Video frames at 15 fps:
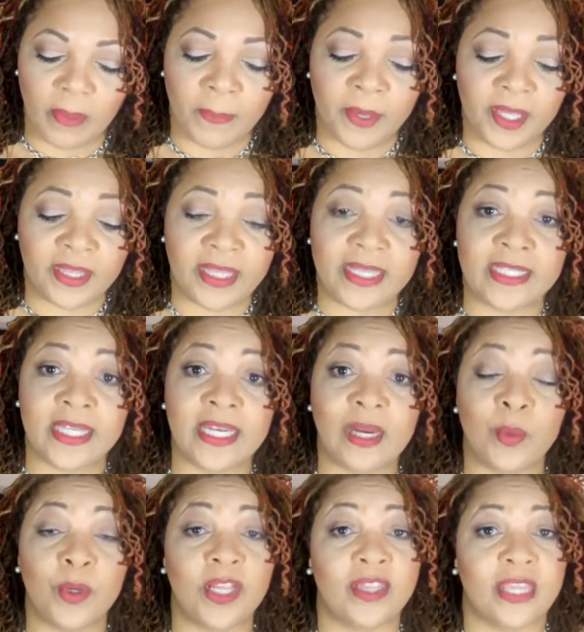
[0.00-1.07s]
But that's it.
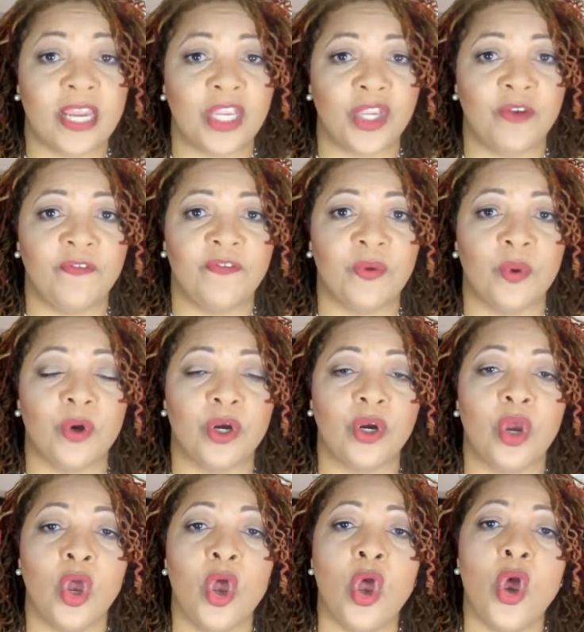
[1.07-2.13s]
I want to thank you
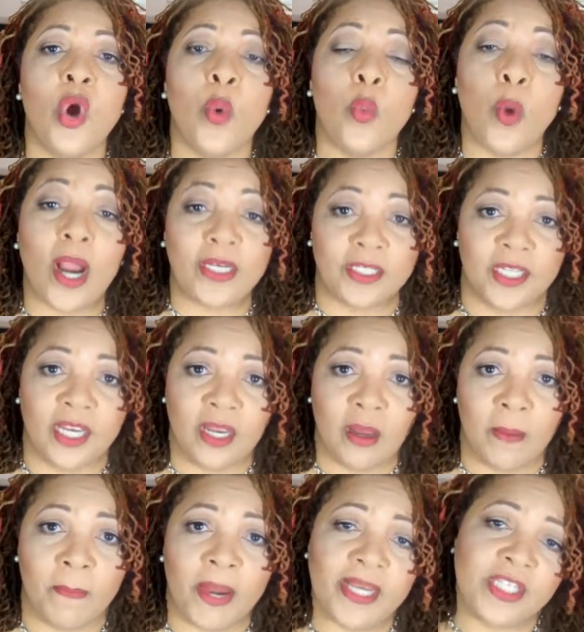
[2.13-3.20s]
for watching
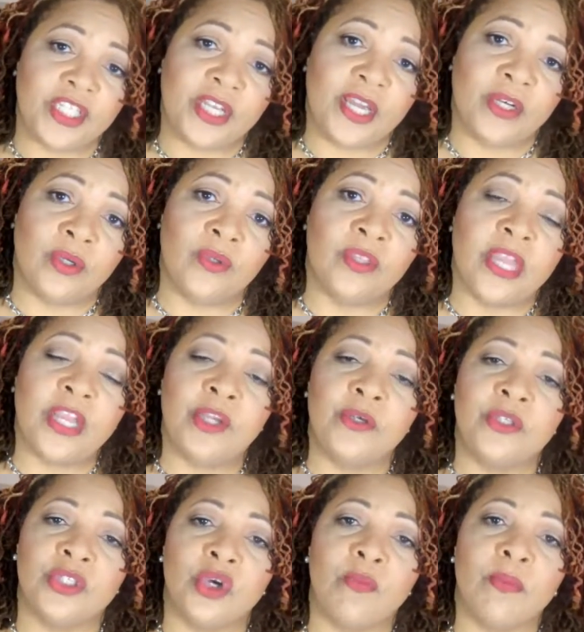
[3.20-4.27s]
my channel. Thank you
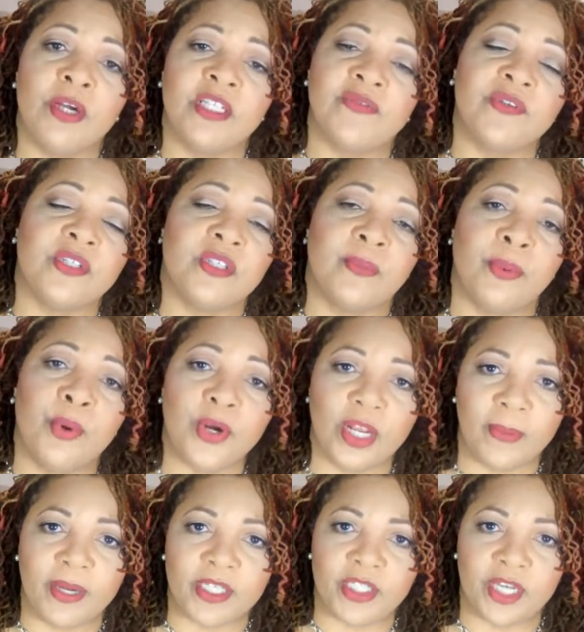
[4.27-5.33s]
so much for
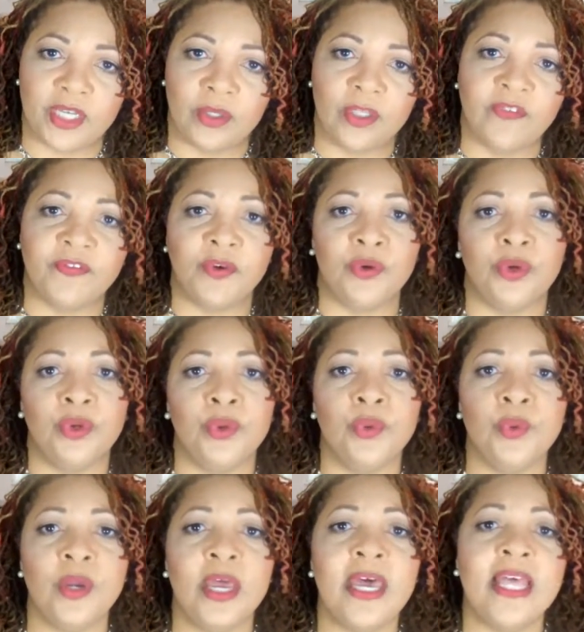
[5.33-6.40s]
supporting my channel. If you're
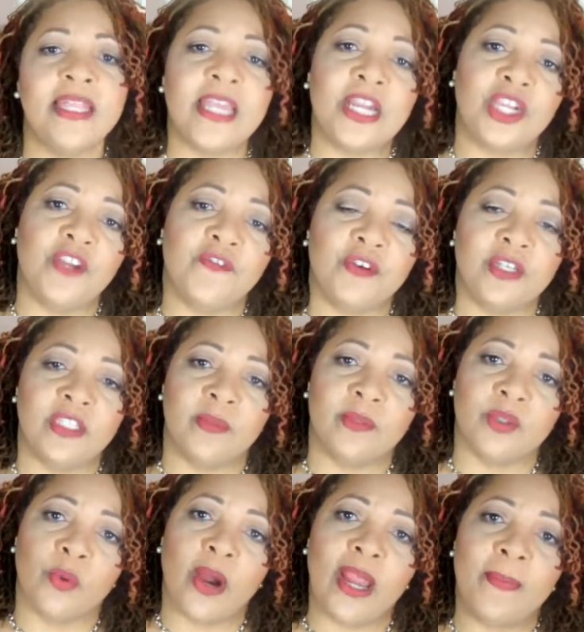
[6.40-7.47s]
new, thank you for
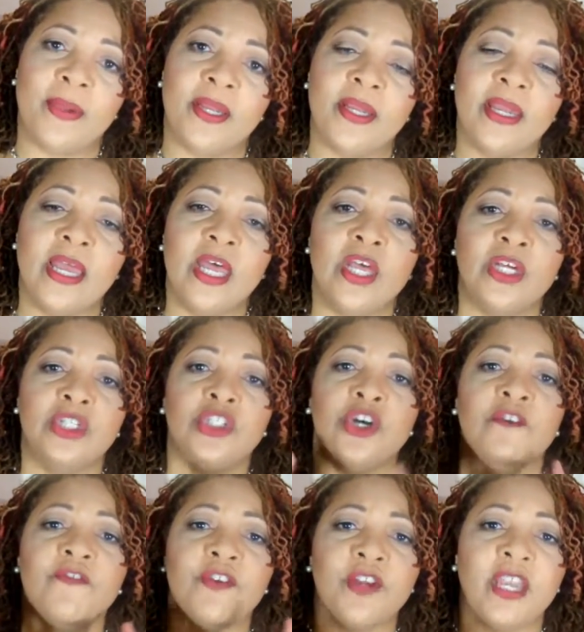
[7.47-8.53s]
subscribing.
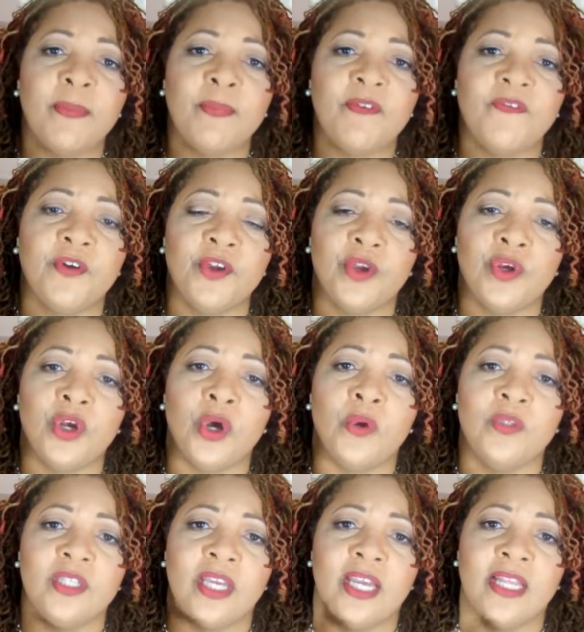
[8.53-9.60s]
Don't forget before you
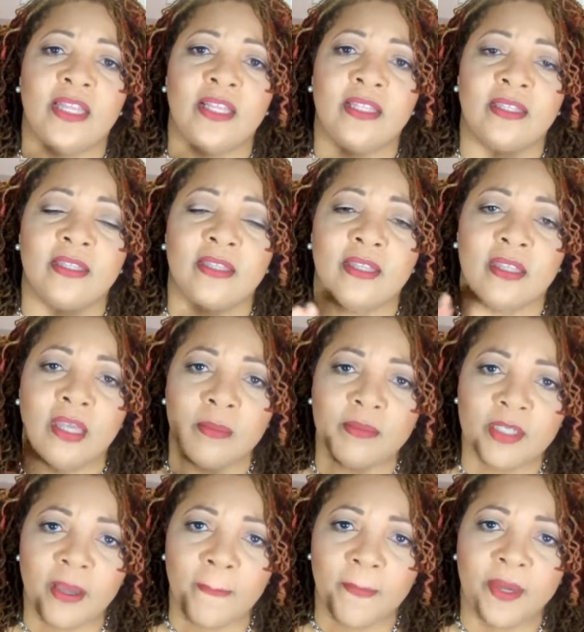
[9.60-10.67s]
go to hit the
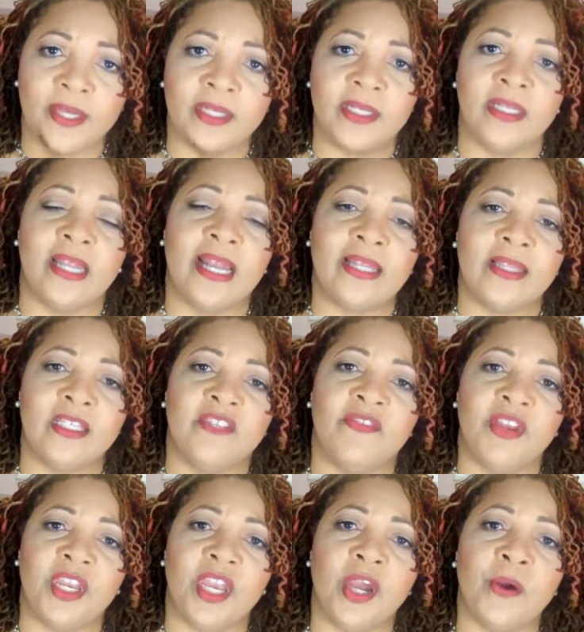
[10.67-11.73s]
thumbs up button, like this
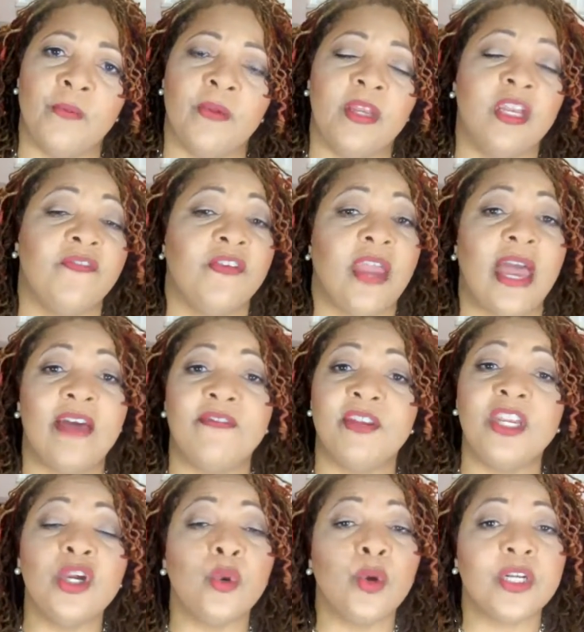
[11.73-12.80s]
video, and if you have
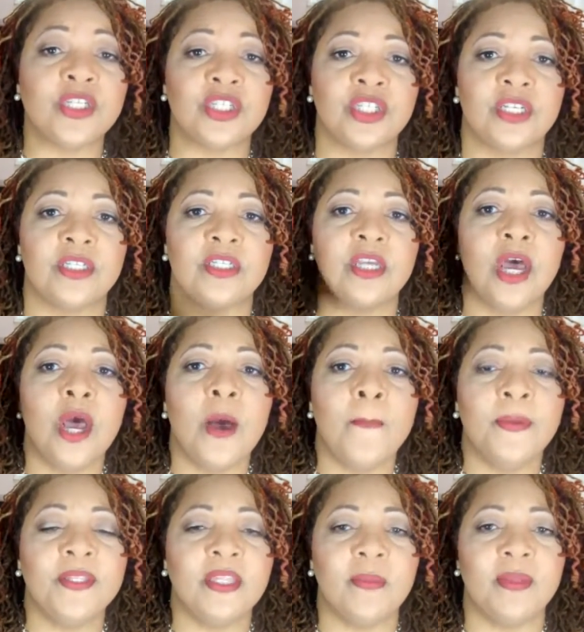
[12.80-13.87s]
any questions,
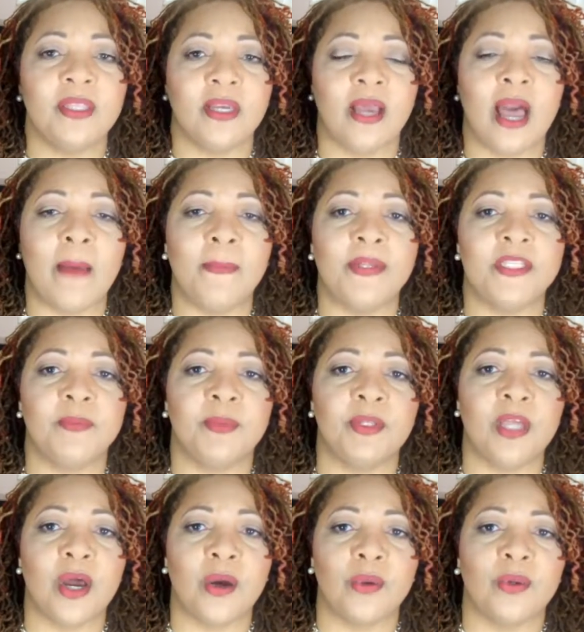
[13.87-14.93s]
put them in the comments
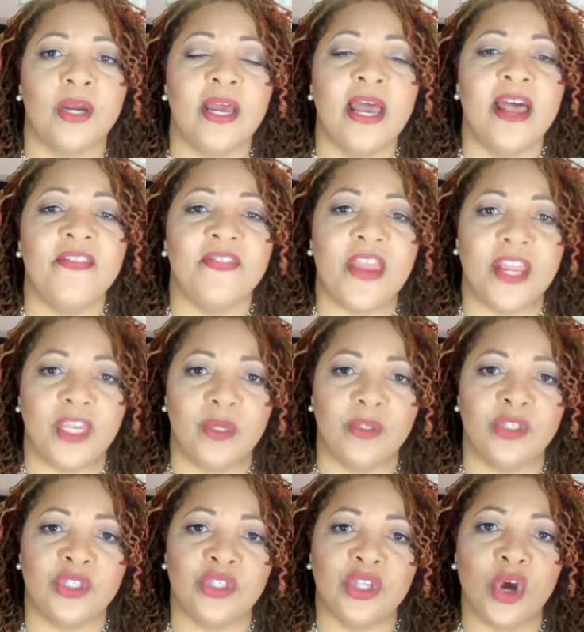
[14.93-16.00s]
below. Thank you
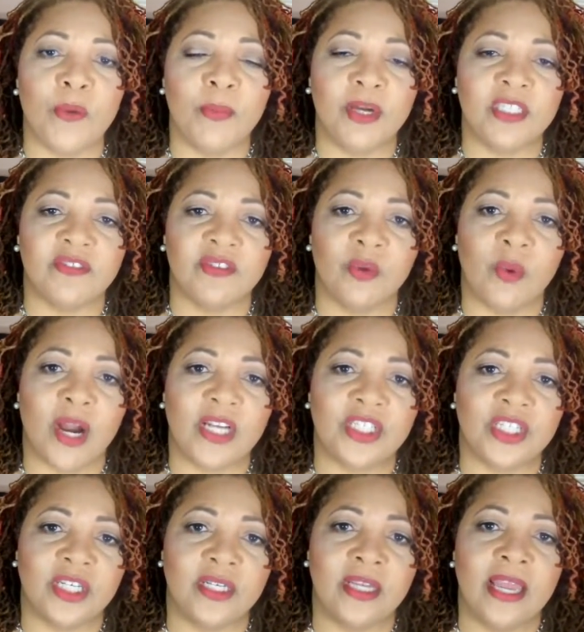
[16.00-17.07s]
so much for
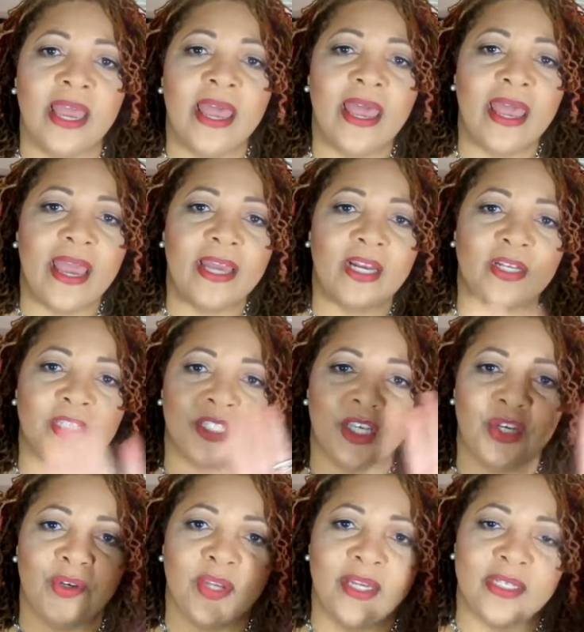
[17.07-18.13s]
watching, and I'll
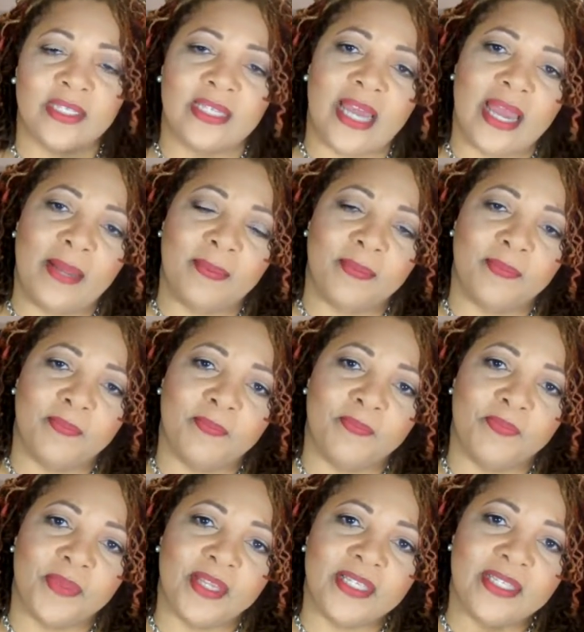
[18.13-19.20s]
see you next time.
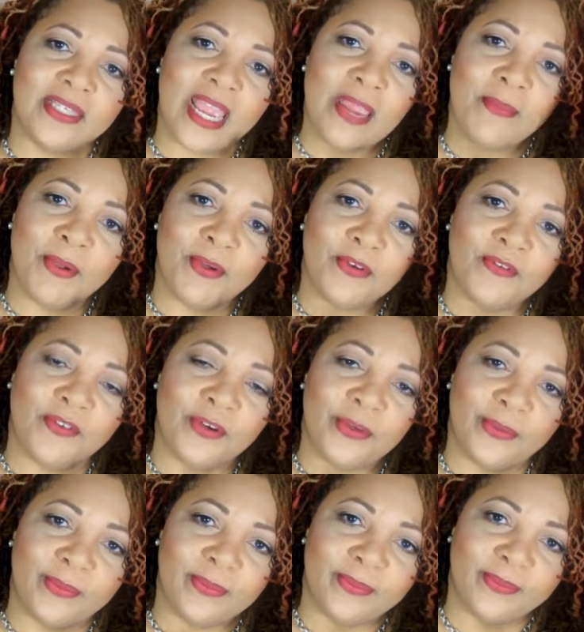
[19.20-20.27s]
Stay beautiful.